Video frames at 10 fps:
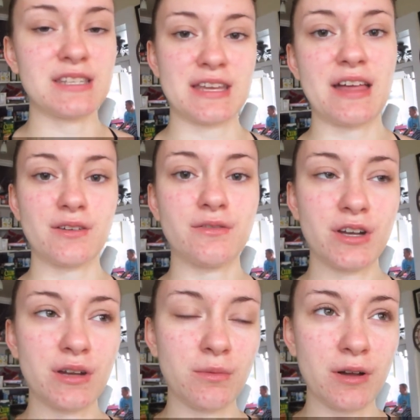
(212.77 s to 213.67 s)
together
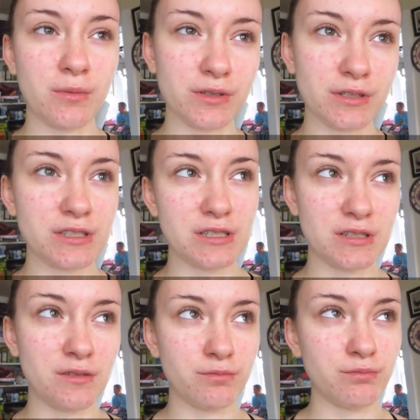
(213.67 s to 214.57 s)
very well when there isn't
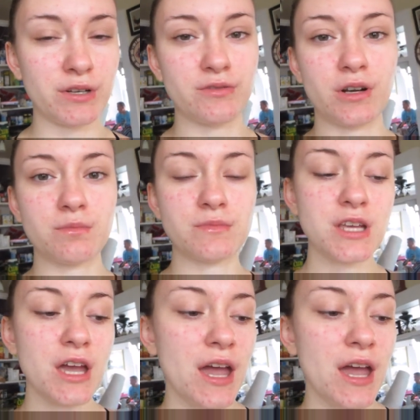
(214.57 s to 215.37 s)
enough breadcrumbs,